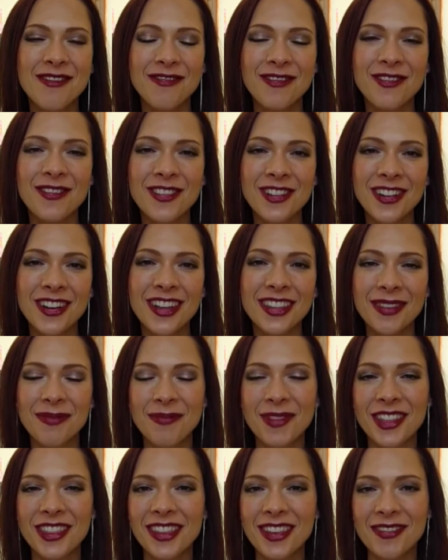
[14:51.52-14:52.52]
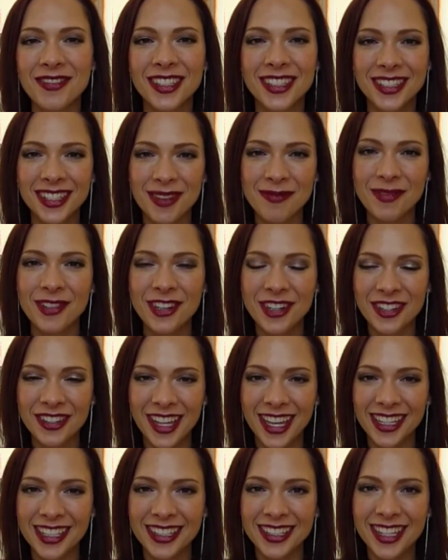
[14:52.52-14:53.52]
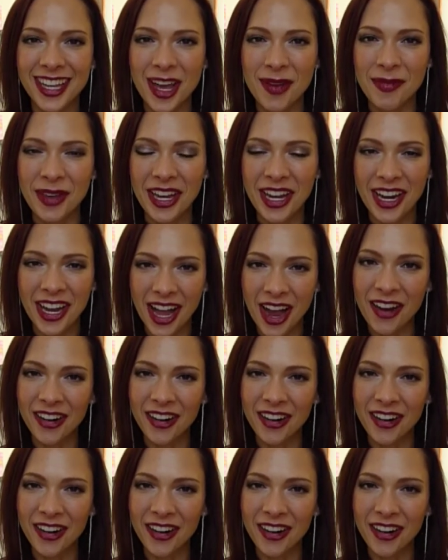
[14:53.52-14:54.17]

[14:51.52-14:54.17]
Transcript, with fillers: for the month of December that is coming.